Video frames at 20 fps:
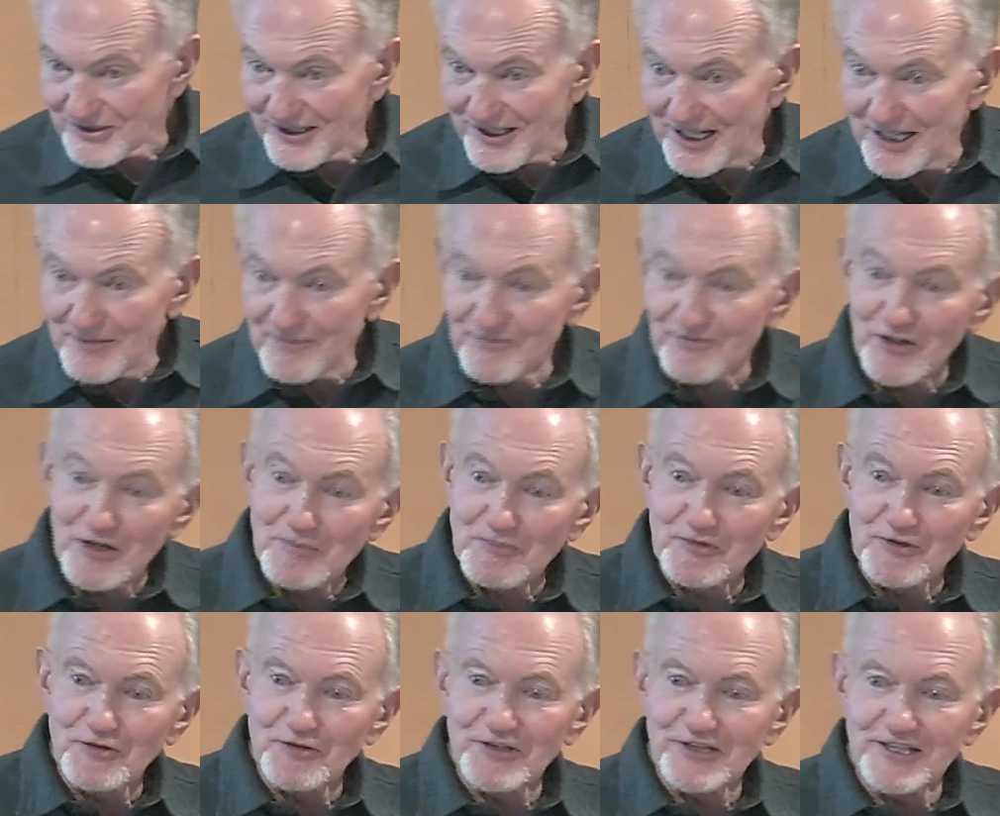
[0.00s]
I'm from
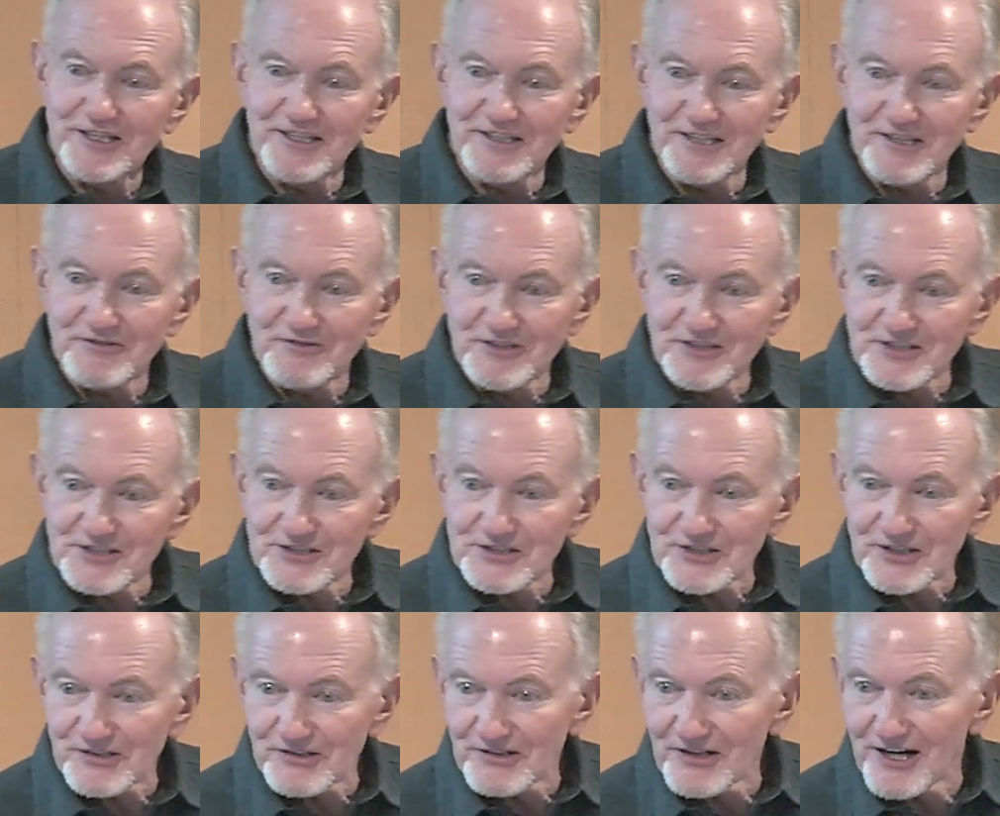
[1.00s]
Meridian. I went to
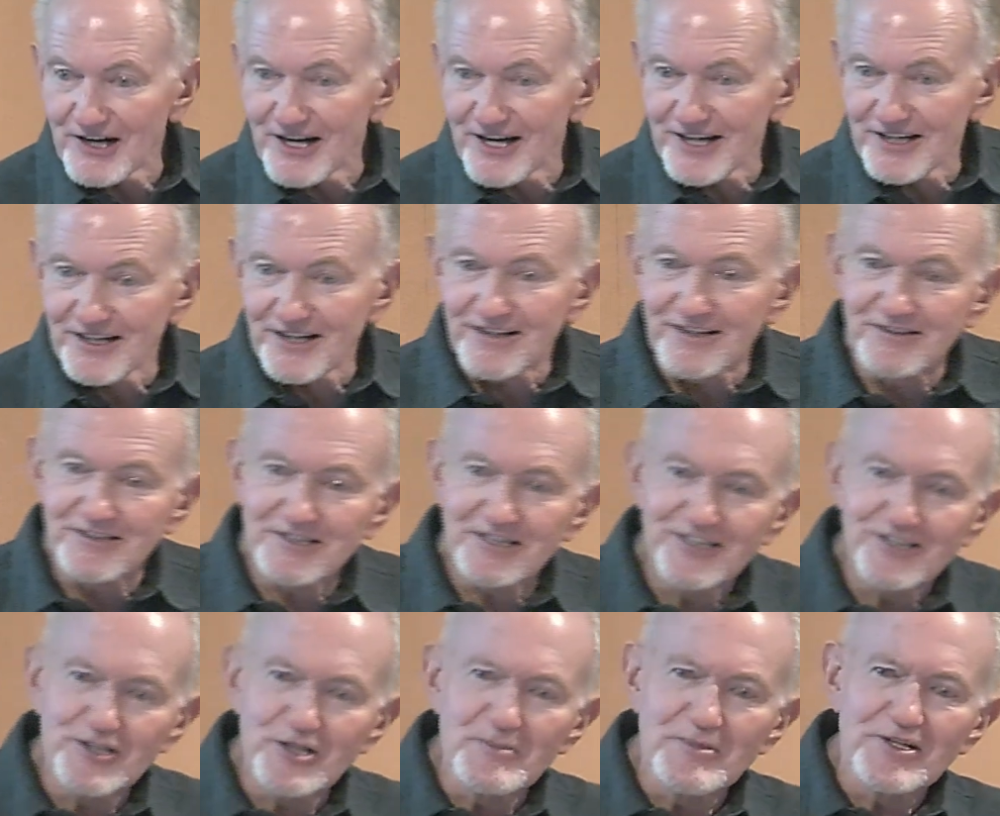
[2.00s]
Sutter High,
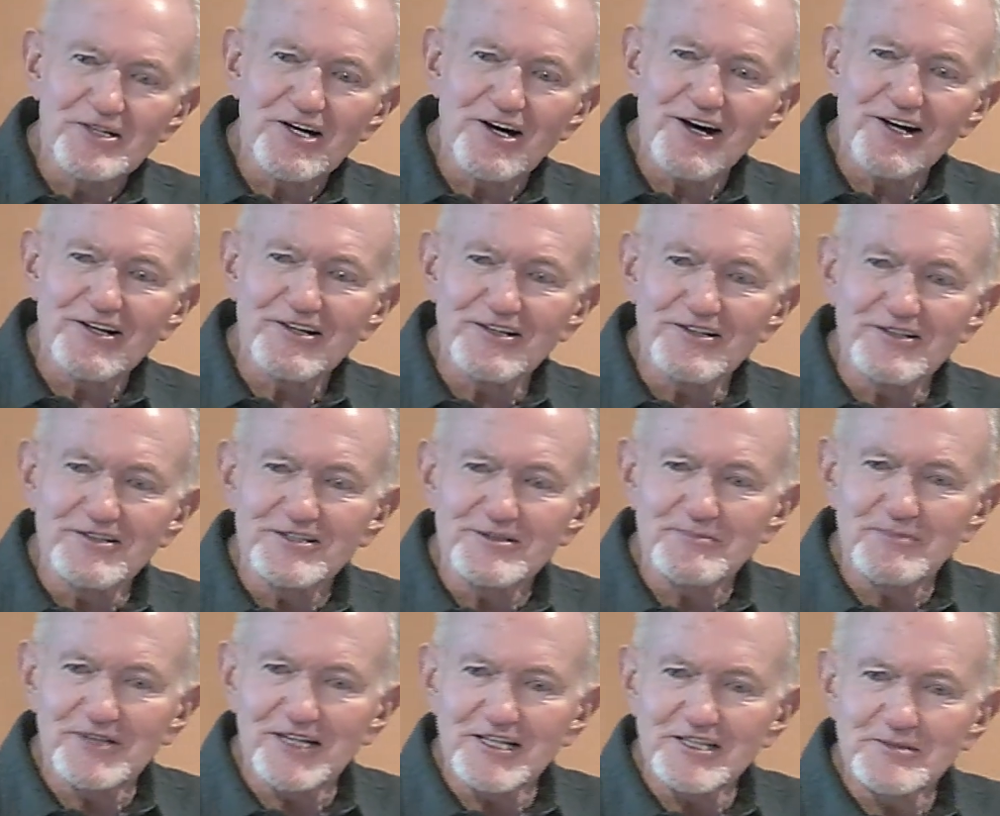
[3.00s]
Yuba College,
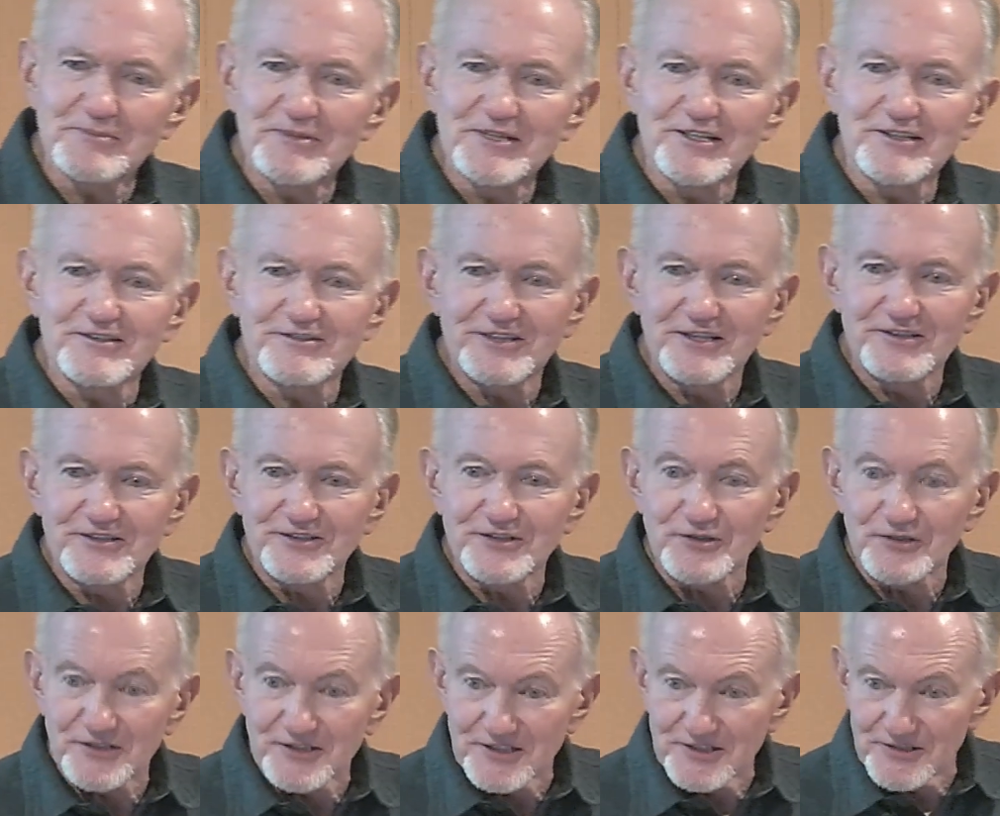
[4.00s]
but I spent
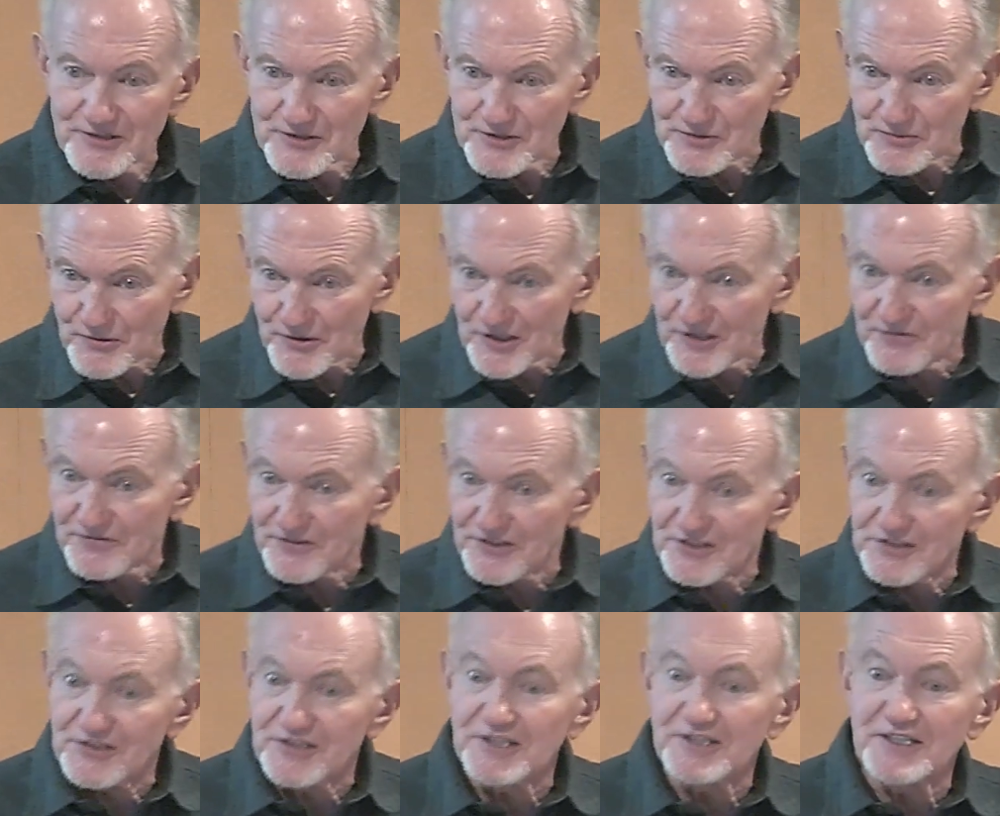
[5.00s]
thirty years working for the
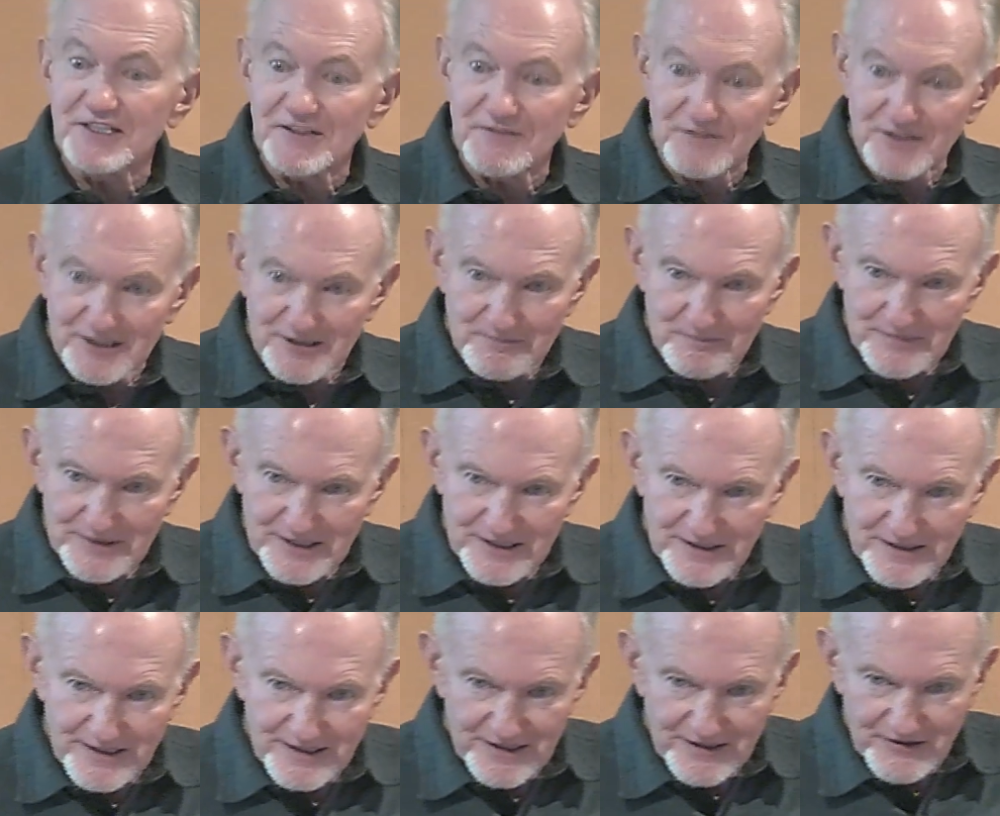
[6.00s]
city of
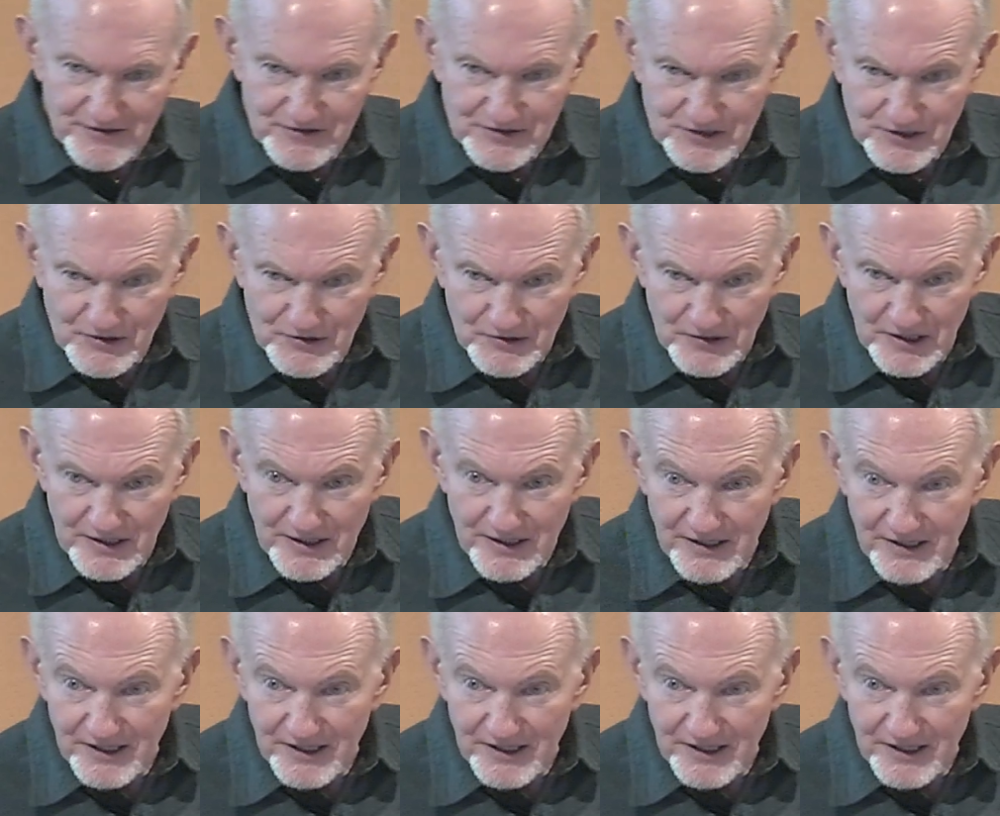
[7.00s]
Tempe, Arizona,